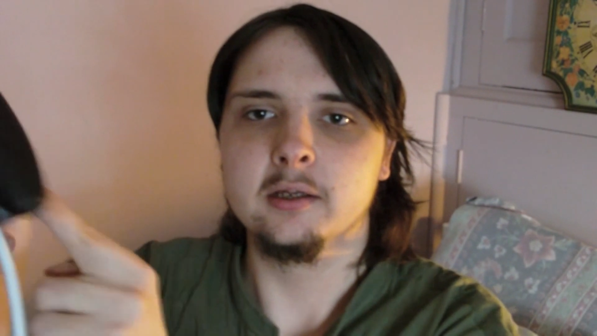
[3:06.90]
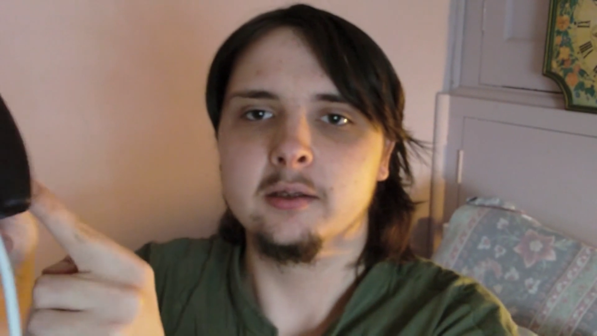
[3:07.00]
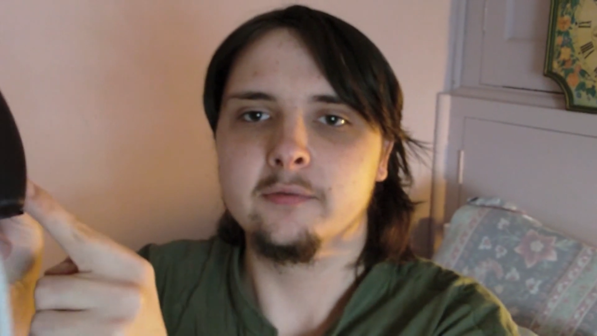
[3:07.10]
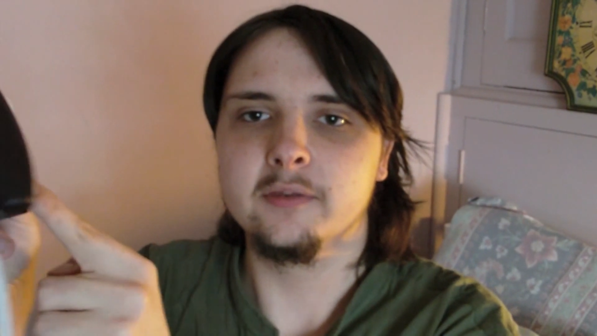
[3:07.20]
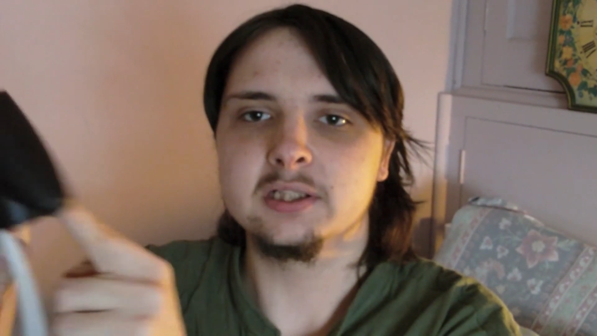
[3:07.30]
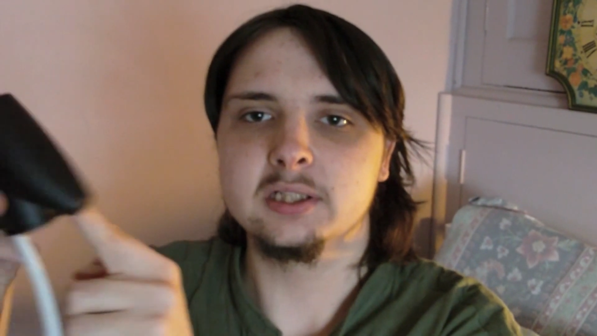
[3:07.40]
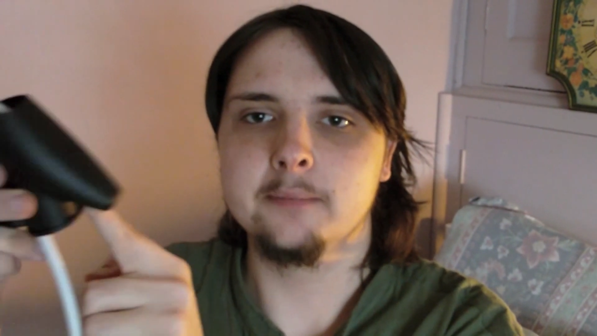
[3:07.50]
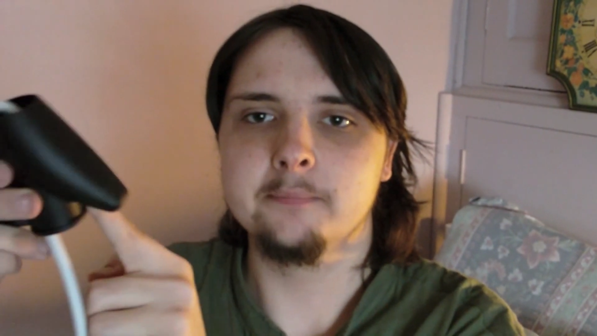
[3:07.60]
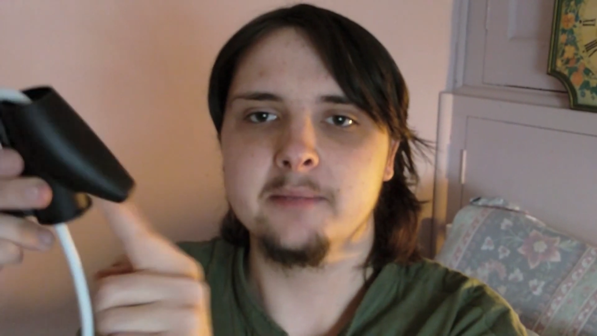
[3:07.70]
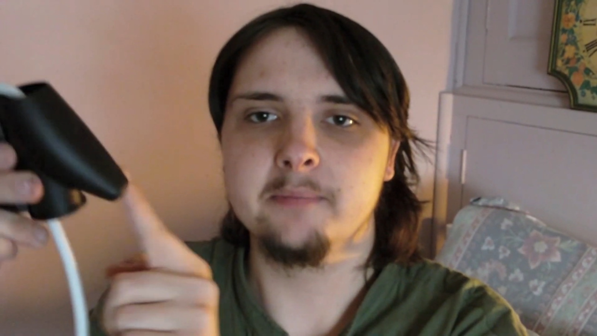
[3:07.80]
this
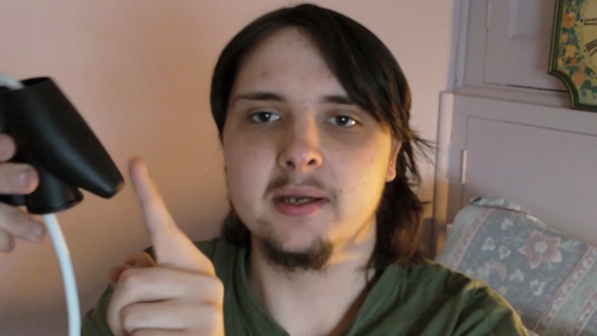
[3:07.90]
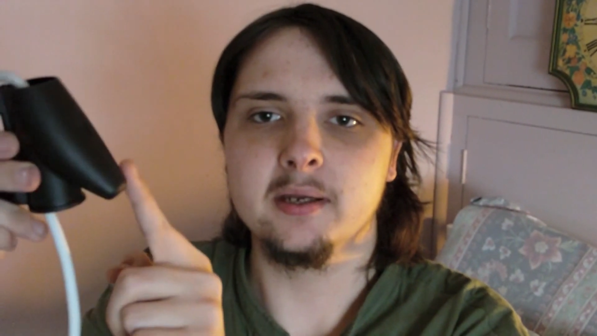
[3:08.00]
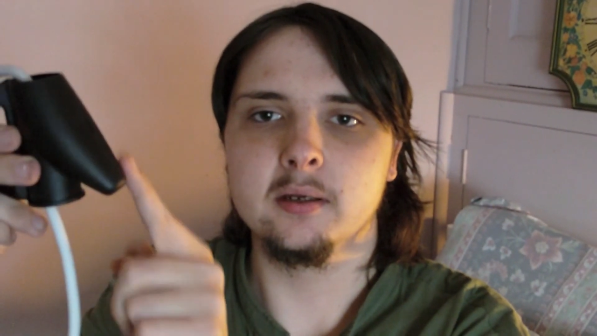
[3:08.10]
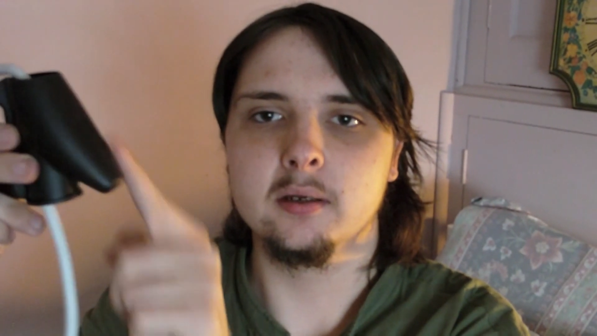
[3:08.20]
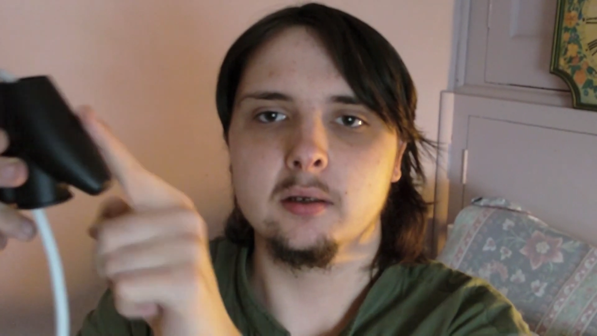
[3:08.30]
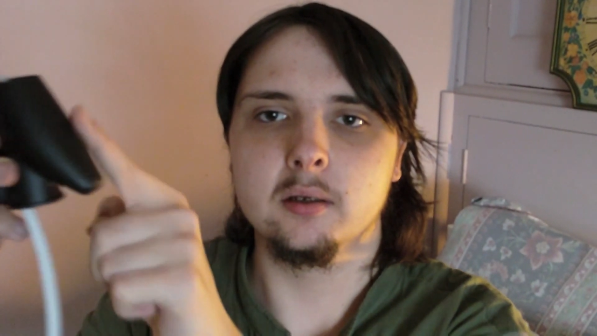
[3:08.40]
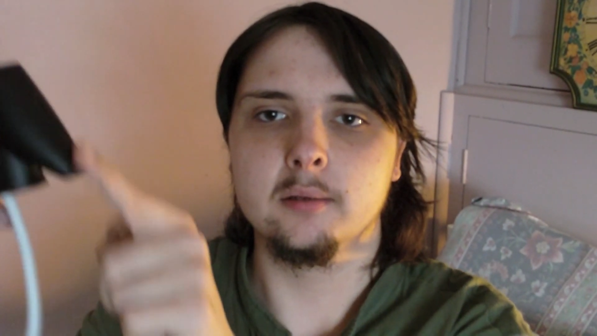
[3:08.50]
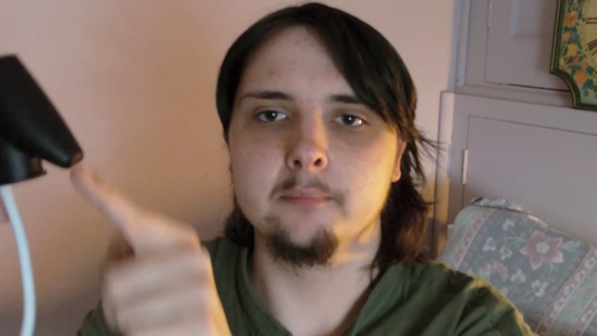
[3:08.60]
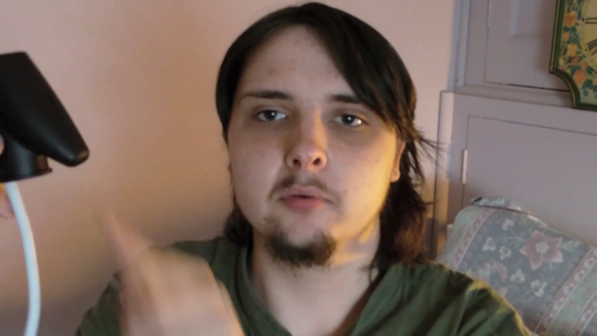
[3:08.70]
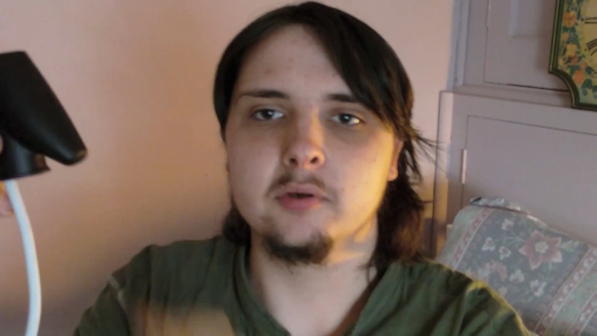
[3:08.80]
lumpy bit
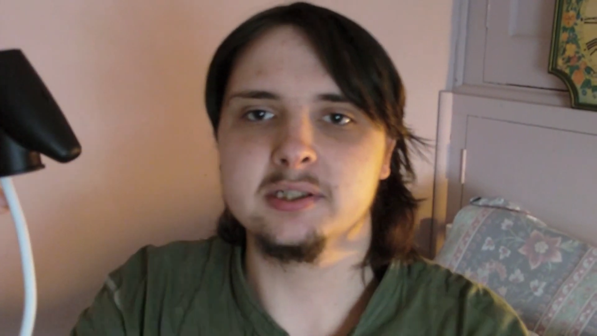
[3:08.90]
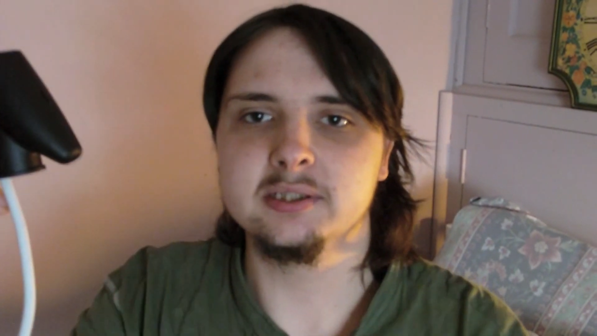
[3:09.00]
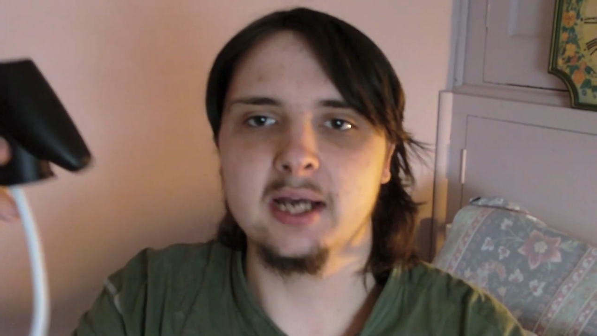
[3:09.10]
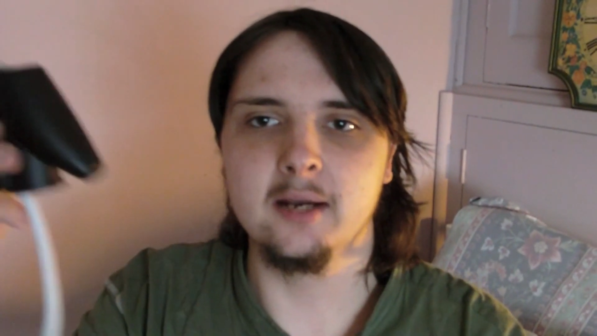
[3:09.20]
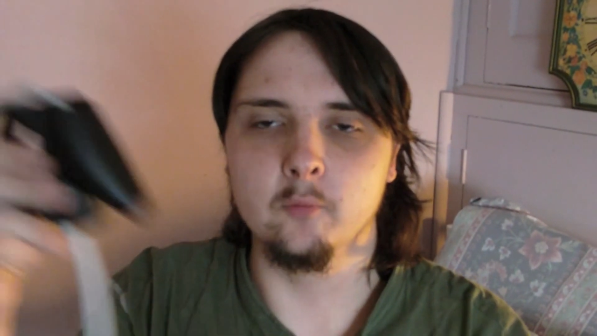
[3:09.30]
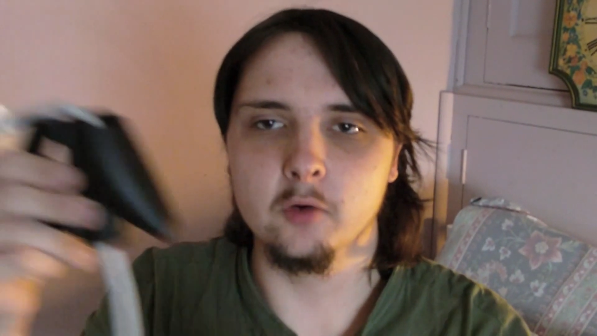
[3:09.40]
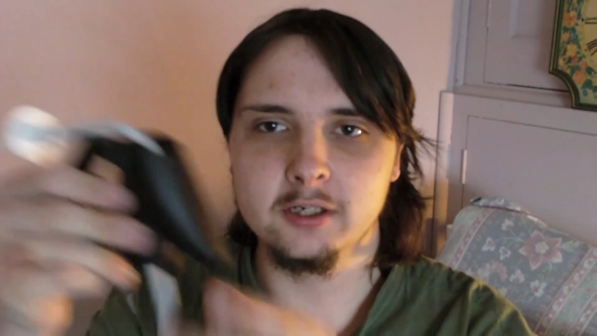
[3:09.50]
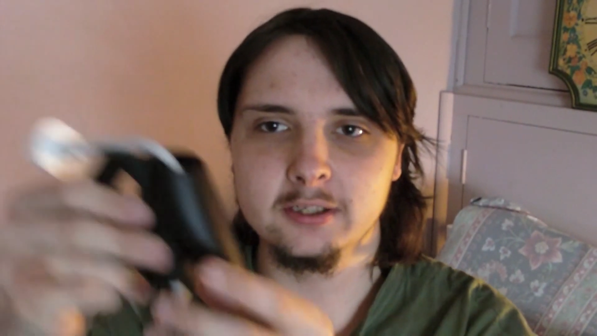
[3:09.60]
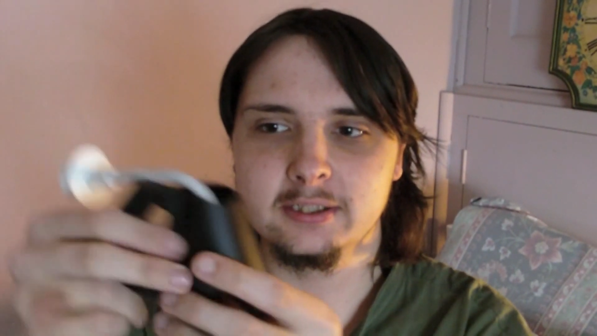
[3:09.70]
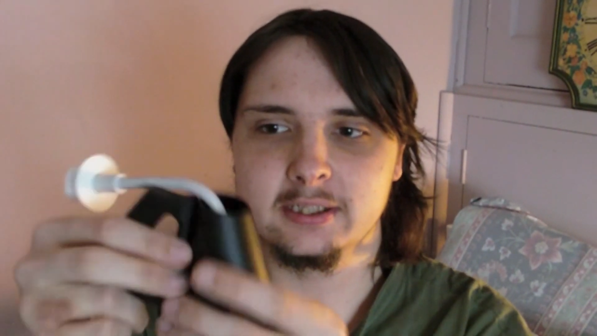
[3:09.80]
pointing
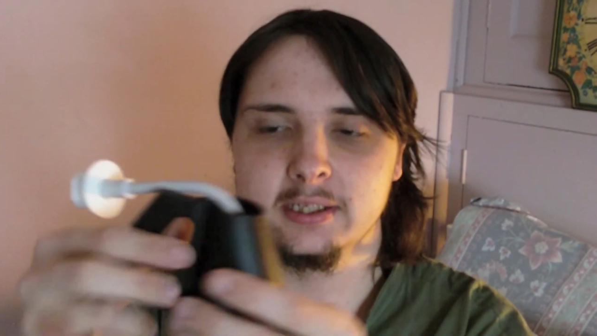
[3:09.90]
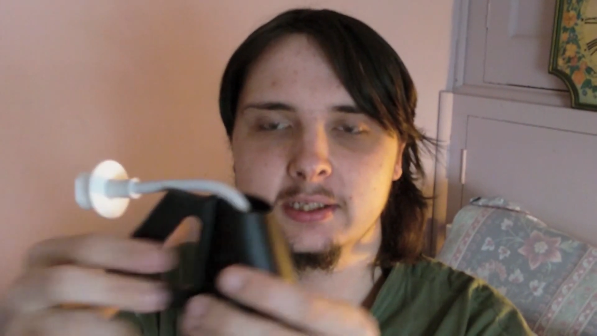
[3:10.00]
downwards